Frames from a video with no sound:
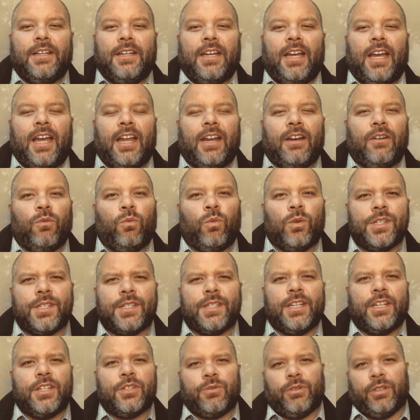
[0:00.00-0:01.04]
And once
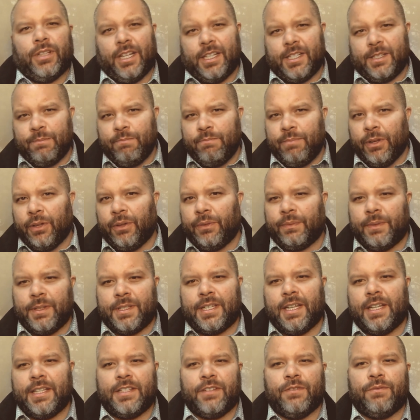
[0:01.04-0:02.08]
the Israelites built the
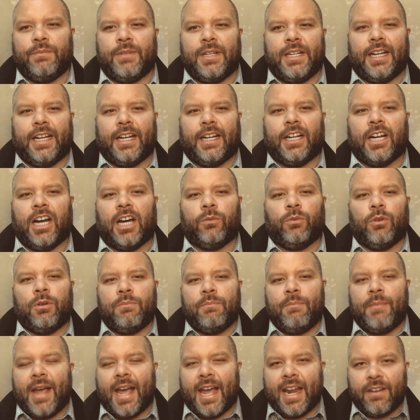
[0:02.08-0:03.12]
tent of meeting, God would
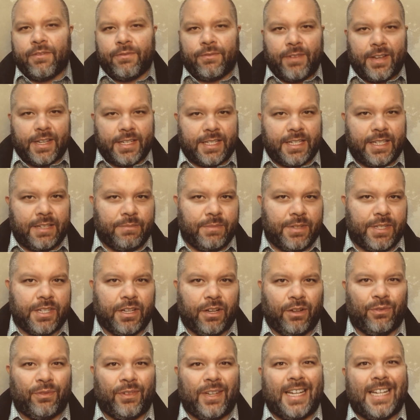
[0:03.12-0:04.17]
manifest
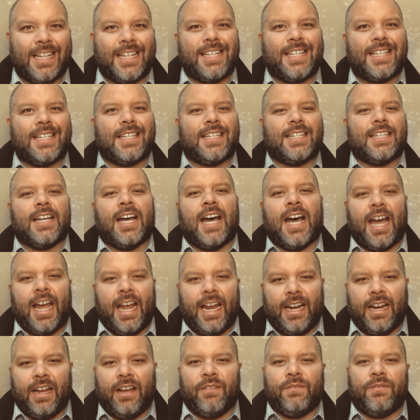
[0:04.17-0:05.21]
himself
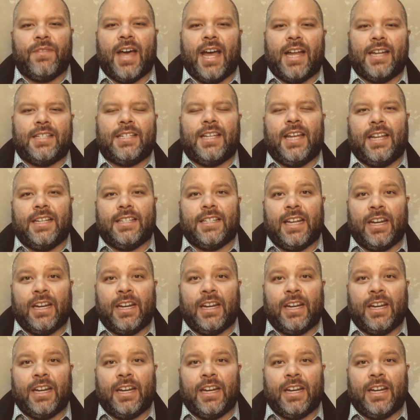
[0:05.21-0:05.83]
inside of that tent.